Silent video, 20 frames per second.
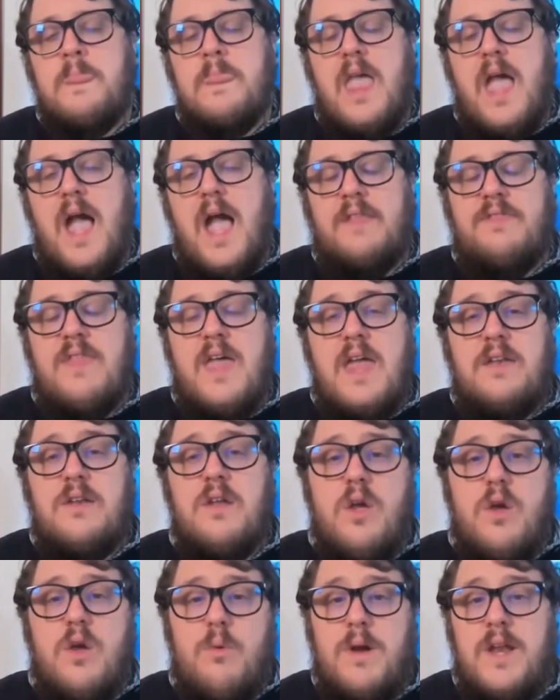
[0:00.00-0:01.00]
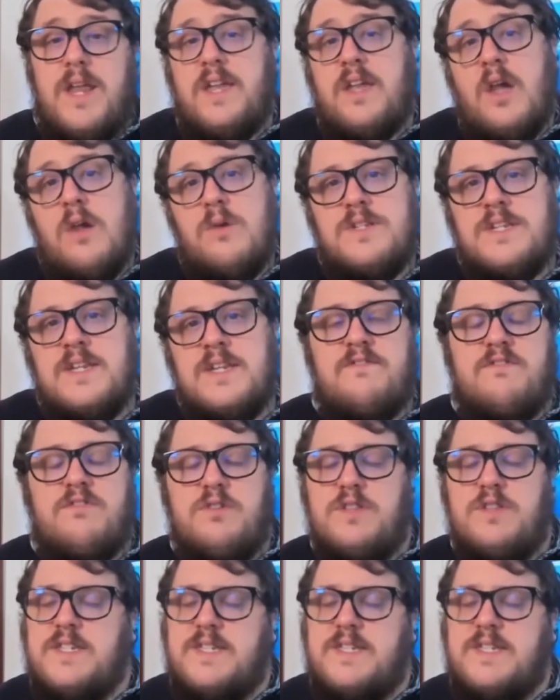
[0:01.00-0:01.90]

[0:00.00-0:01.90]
And then when it goes in through the